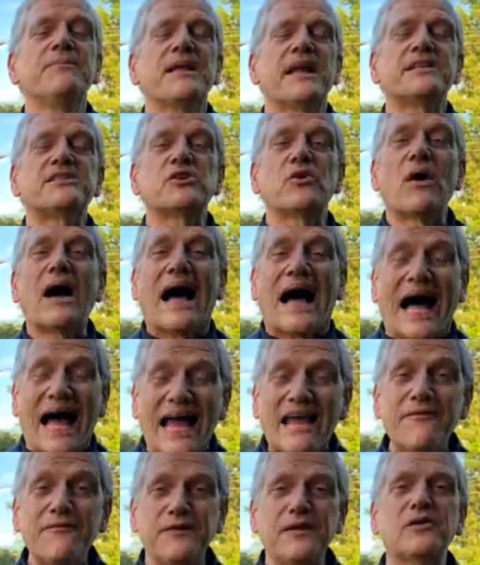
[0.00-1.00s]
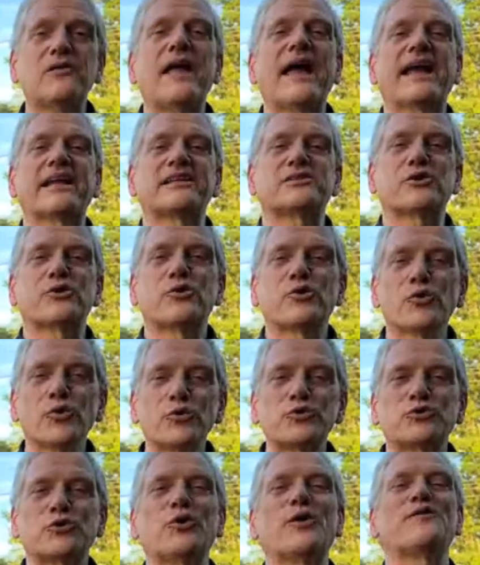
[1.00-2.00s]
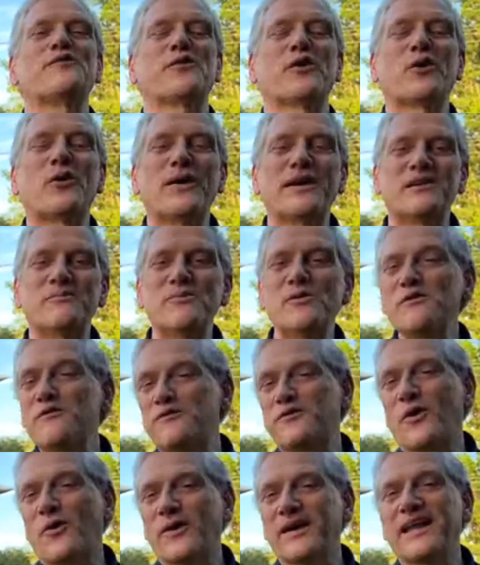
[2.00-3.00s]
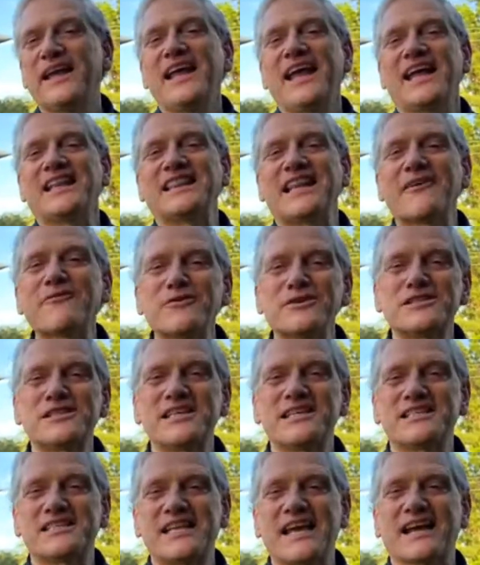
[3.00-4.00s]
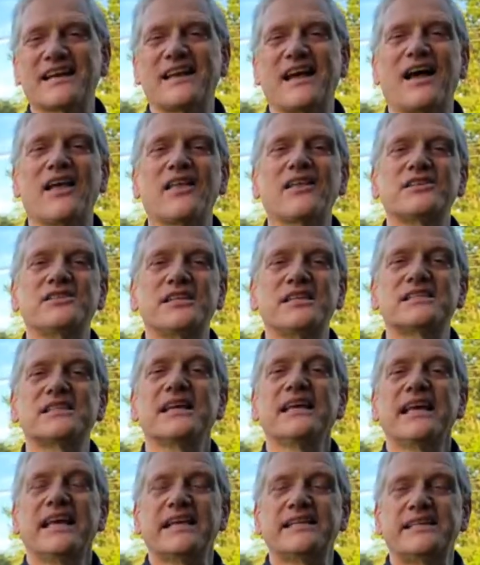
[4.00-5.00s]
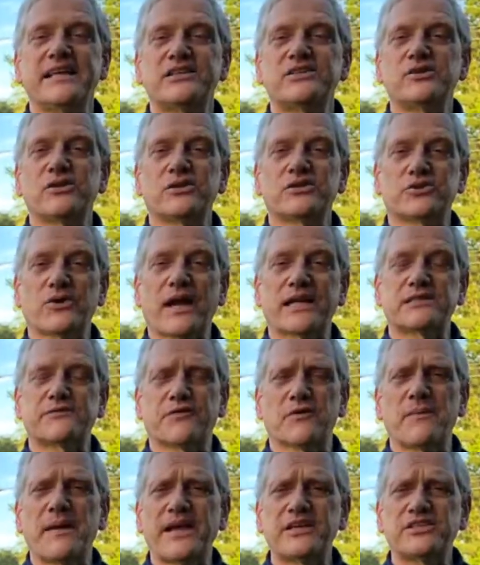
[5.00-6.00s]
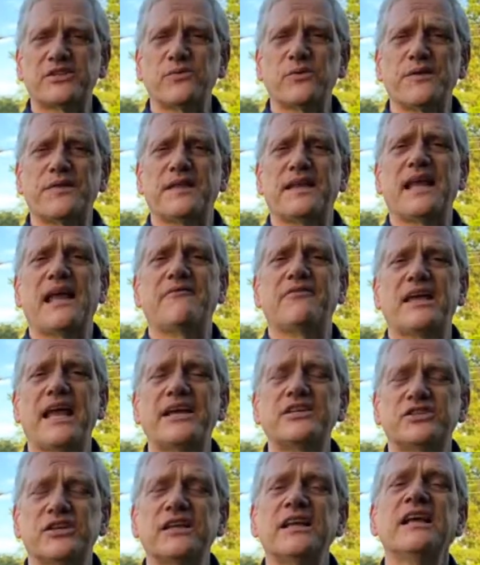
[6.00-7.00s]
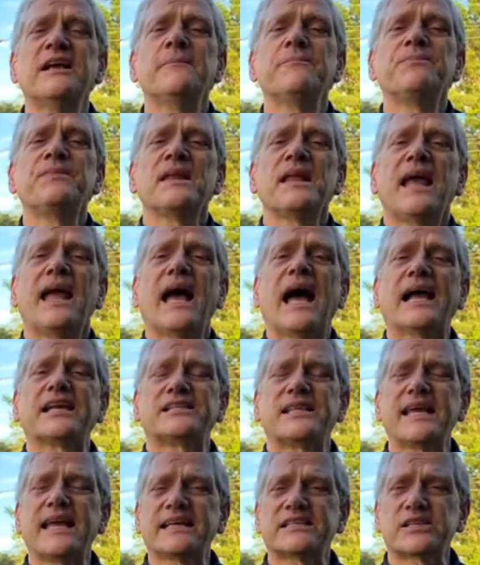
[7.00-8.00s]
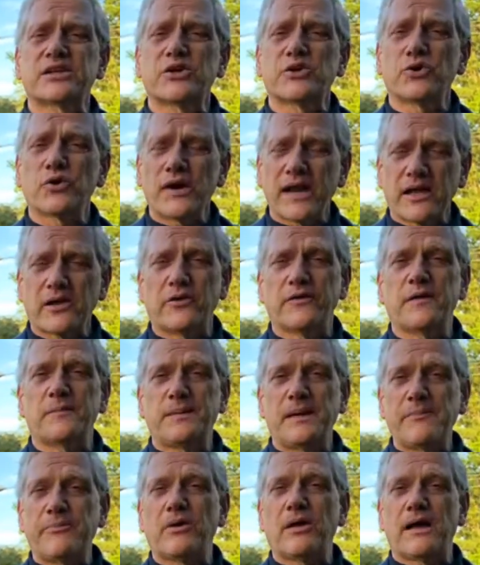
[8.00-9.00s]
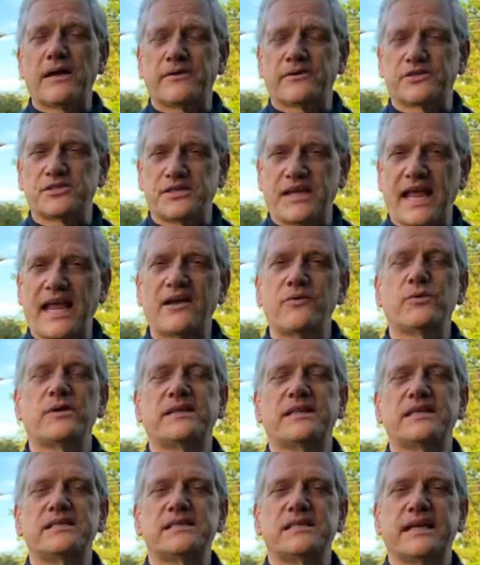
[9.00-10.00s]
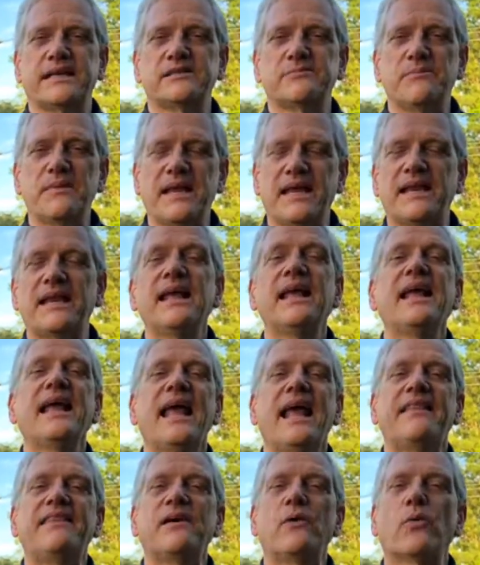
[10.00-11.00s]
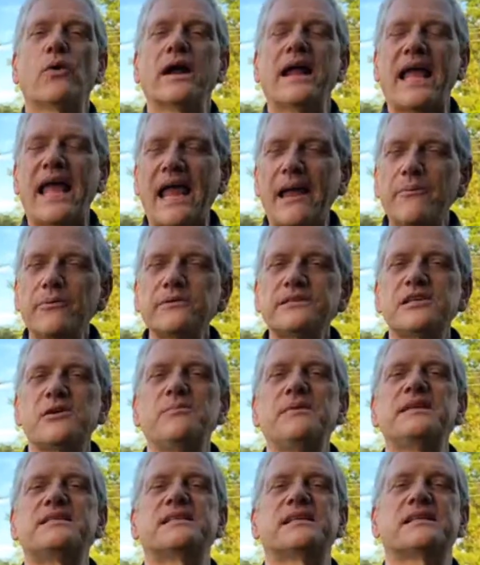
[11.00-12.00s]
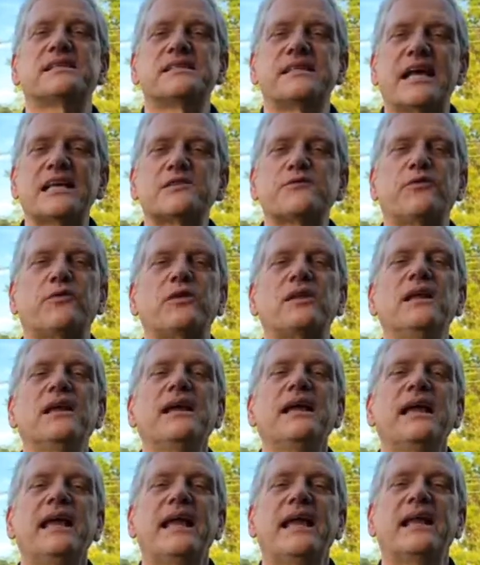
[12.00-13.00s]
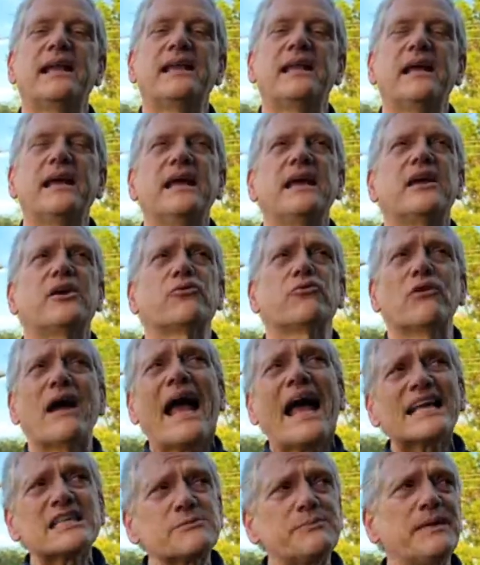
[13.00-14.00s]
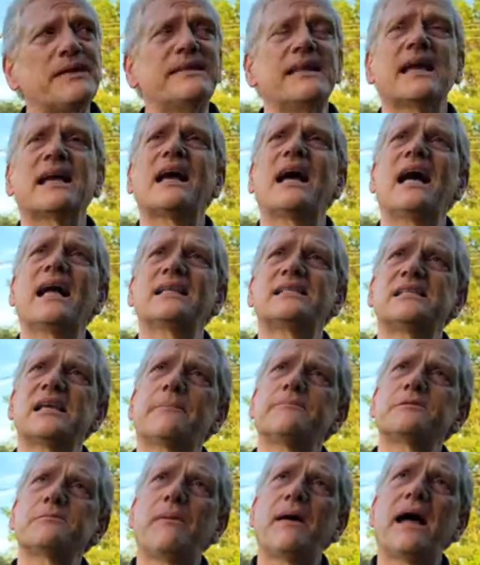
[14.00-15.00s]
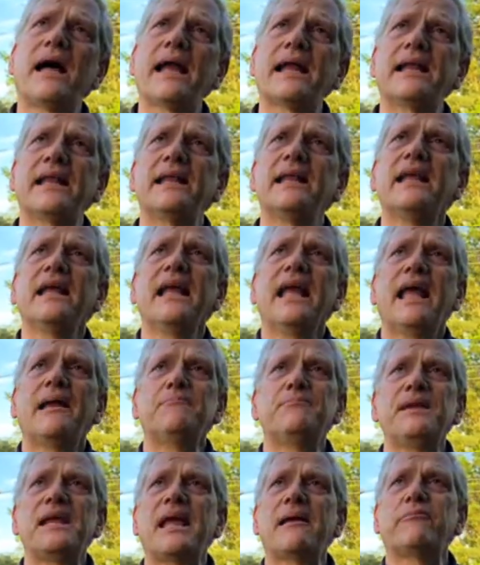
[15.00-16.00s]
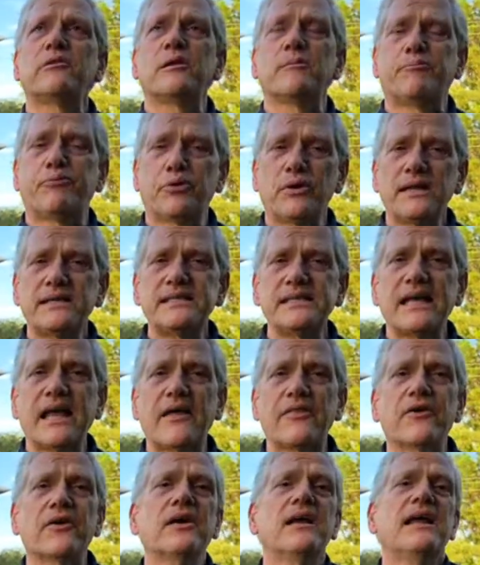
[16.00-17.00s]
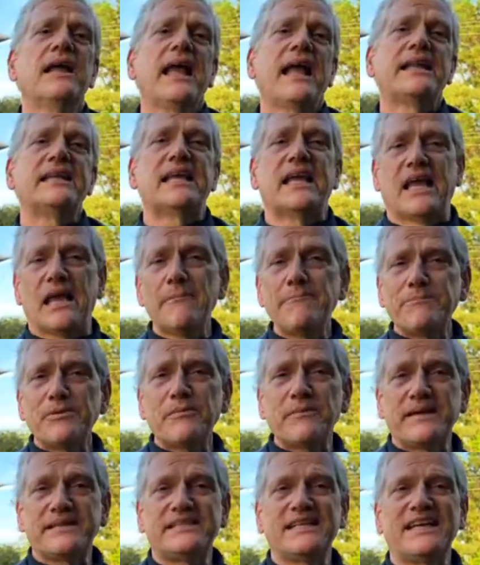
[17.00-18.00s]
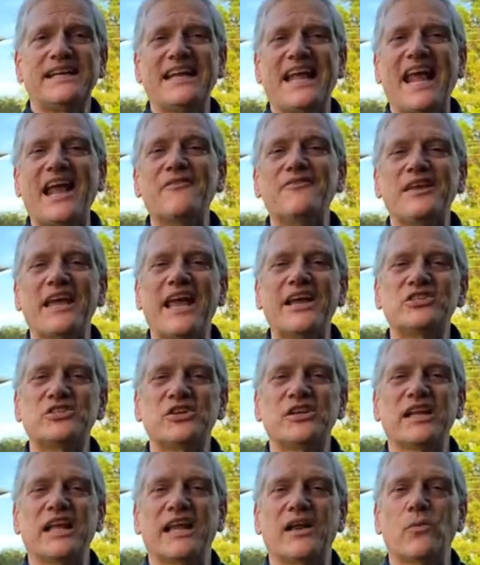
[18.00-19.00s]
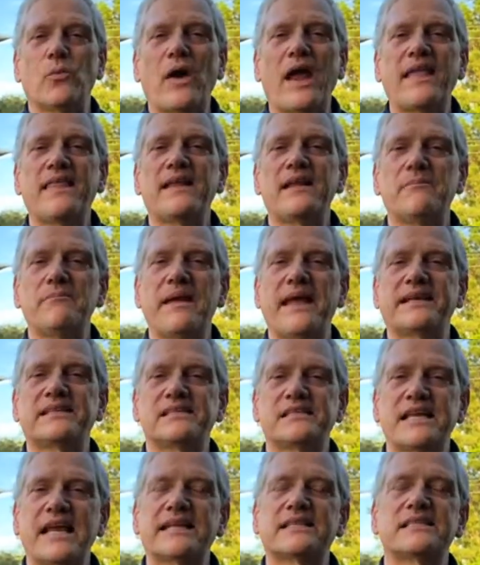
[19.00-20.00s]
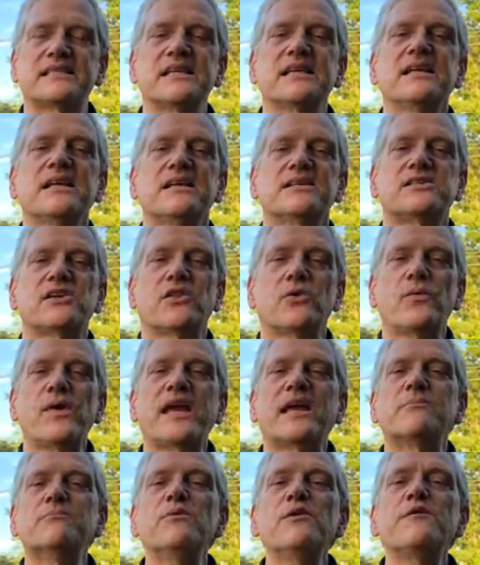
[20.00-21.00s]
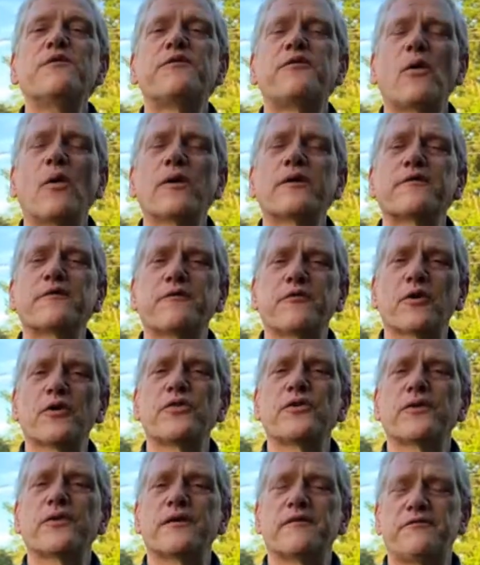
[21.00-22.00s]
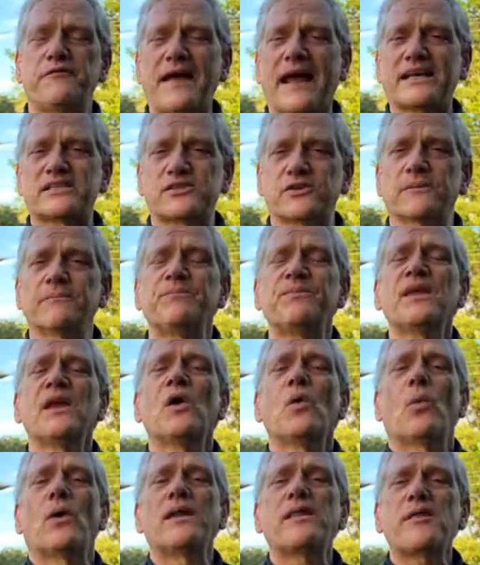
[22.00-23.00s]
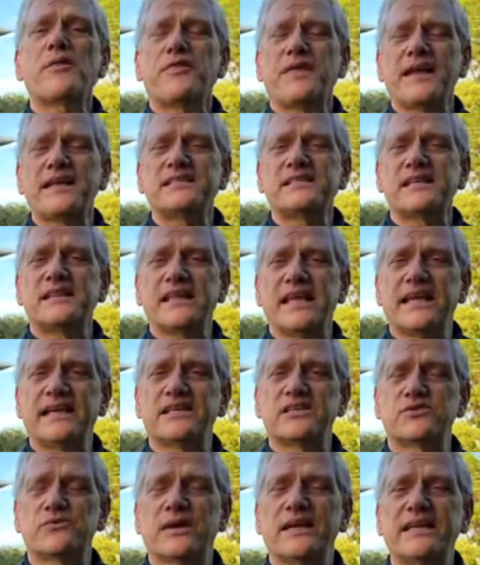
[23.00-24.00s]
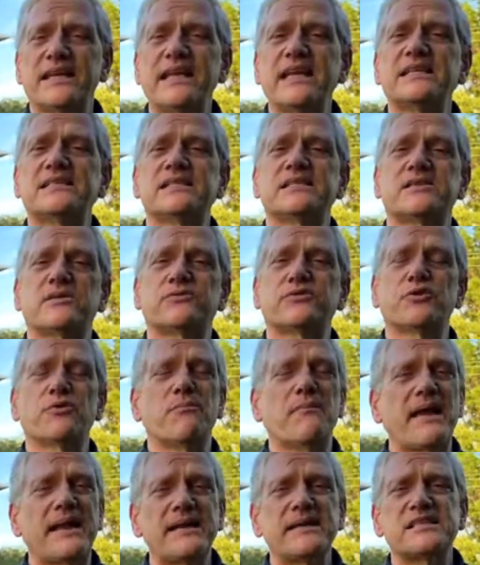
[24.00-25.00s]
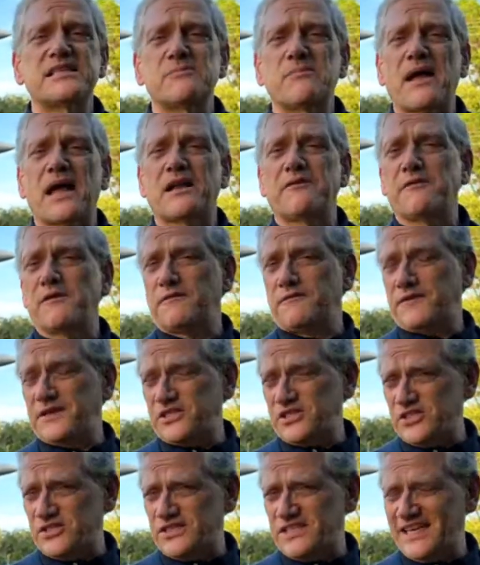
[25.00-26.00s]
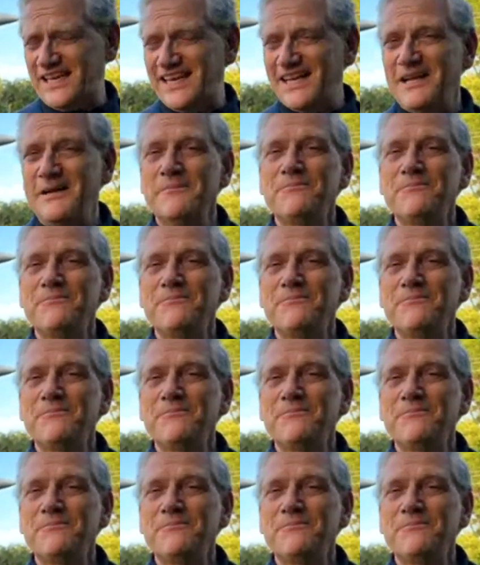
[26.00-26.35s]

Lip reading: And so I feel like it's crucial, if we're going to move forward and leverage these technologies in digital transformation within aviation, I think it's critical that people understand what these things mean and that we're able to be successful in grasping the concepts behind it and being able to put it together and to implement it in aviation in a way that it makes sense so that we can move forward further and faster. One of the things that the industry needs is a tremendous amount of efficiency.